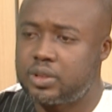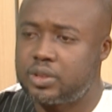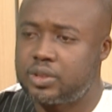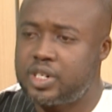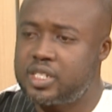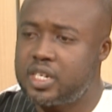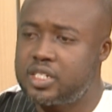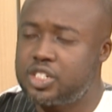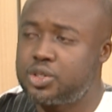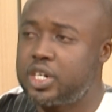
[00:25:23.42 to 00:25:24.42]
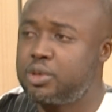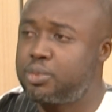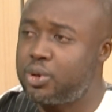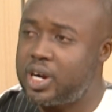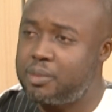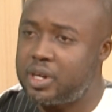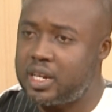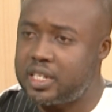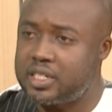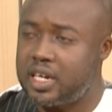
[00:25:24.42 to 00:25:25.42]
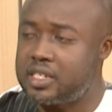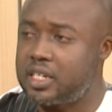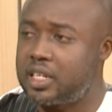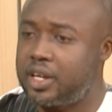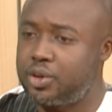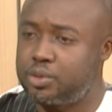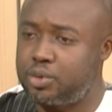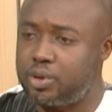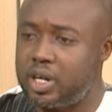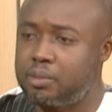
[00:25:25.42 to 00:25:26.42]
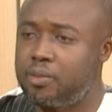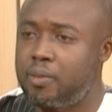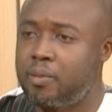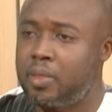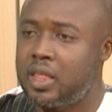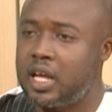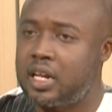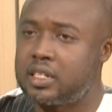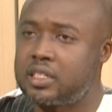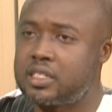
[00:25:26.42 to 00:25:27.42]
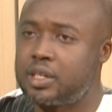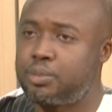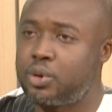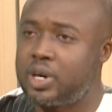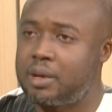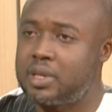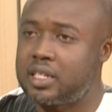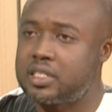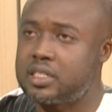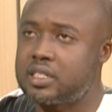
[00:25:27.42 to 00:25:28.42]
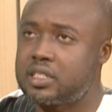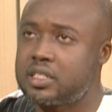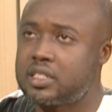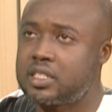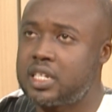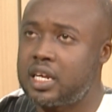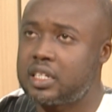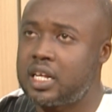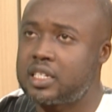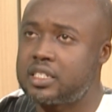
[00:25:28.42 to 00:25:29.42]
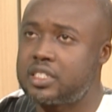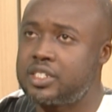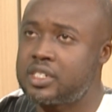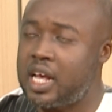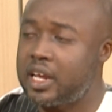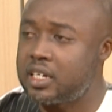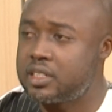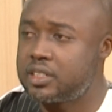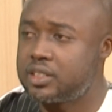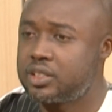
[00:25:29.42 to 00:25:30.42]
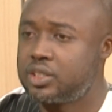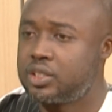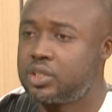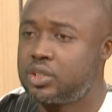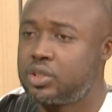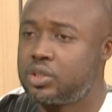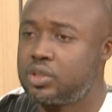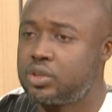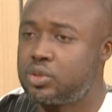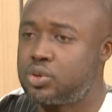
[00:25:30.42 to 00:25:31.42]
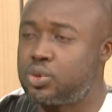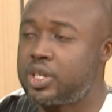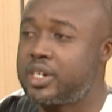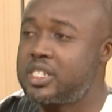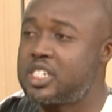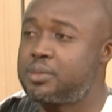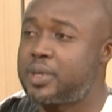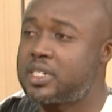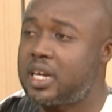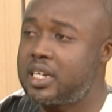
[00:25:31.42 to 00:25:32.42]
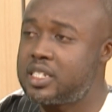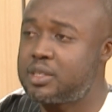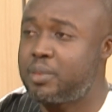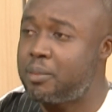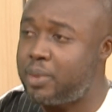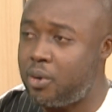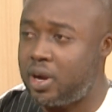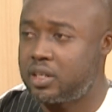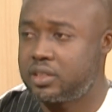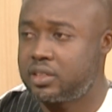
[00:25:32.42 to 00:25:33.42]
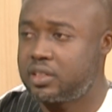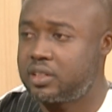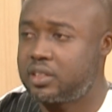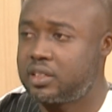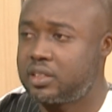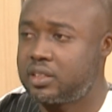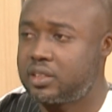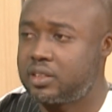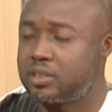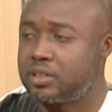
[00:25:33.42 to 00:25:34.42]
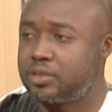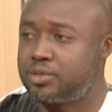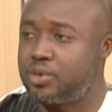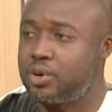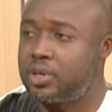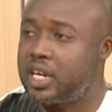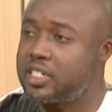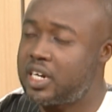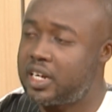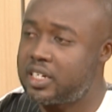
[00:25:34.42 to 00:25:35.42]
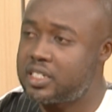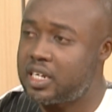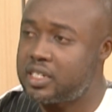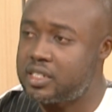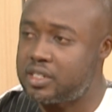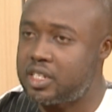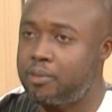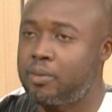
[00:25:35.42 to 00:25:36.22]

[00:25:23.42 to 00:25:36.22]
Residency training program in Nigeria is a tenured program, and it's a program that is designed to increase the specialist manpower for Nigerian healthcare system.